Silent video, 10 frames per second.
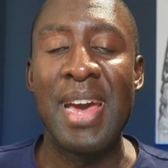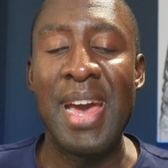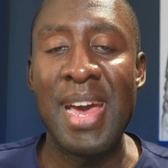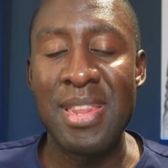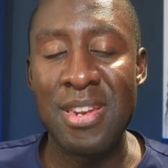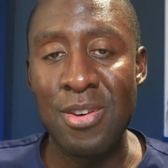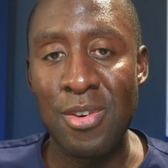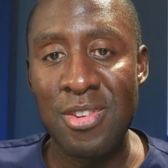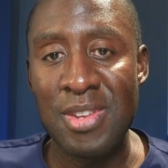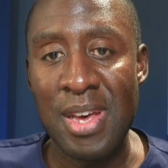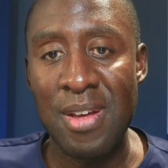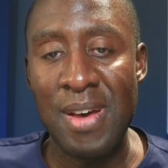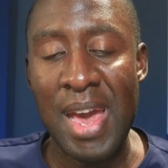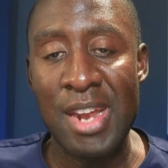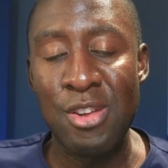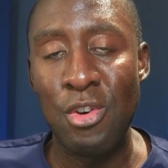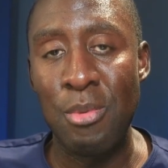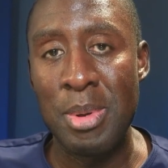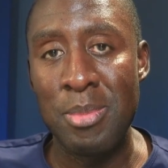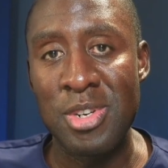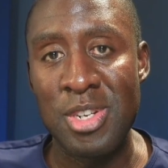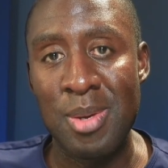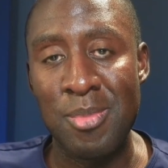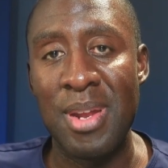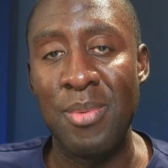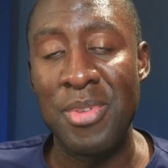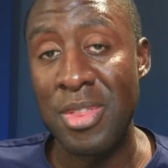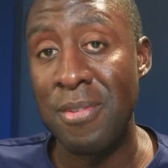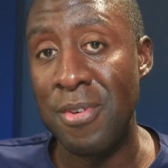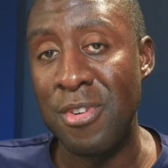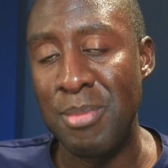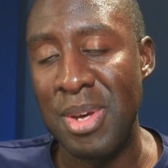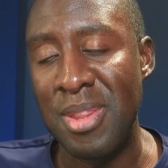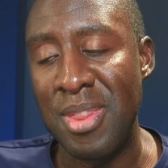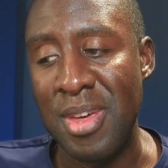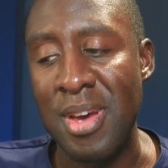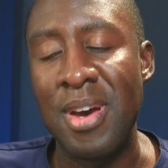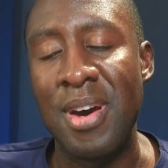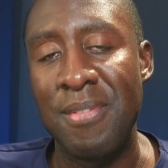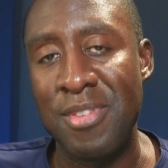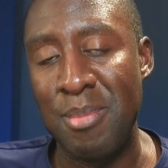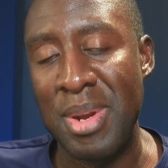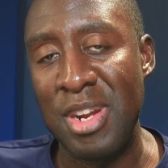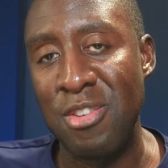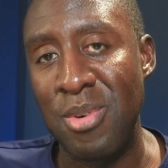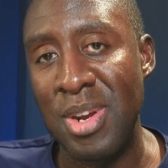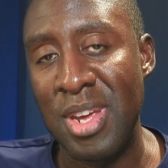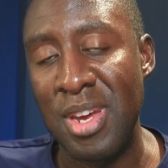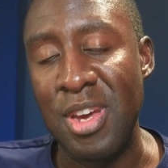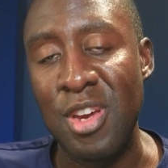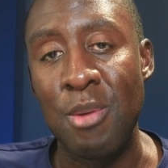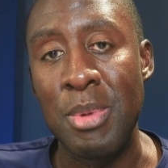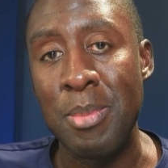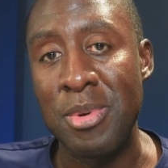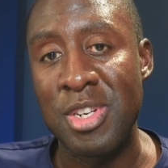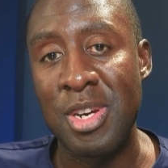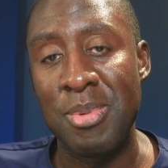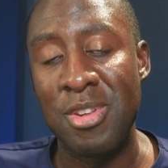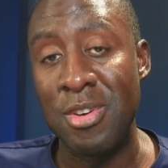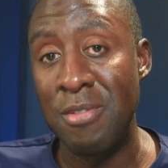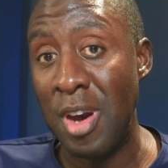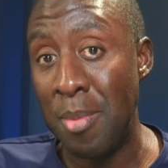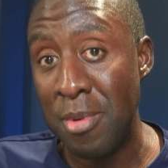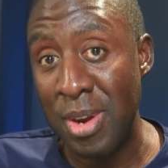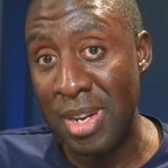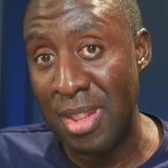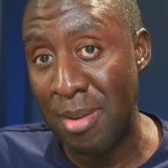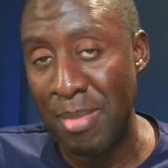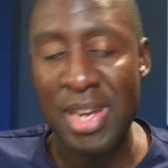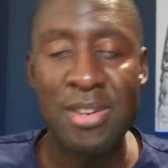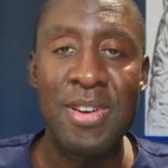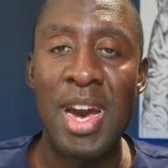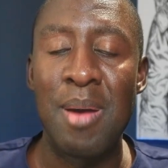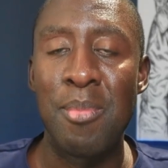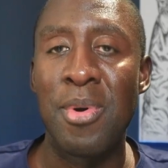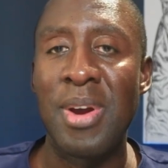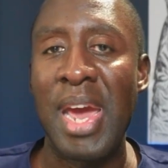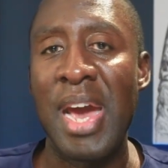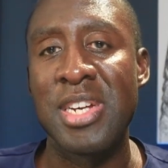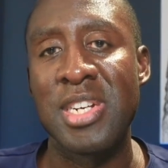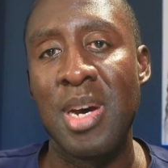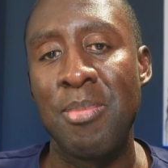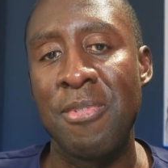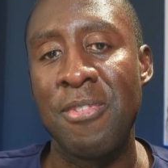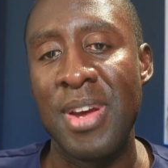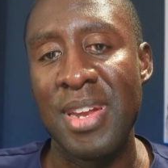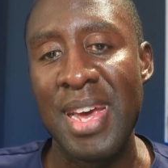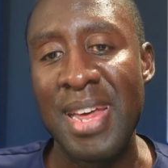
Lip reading: And then you'll sell annual memberships within the first month of somebody joining your membership. And so you've upgraded them and you've got more cash up front.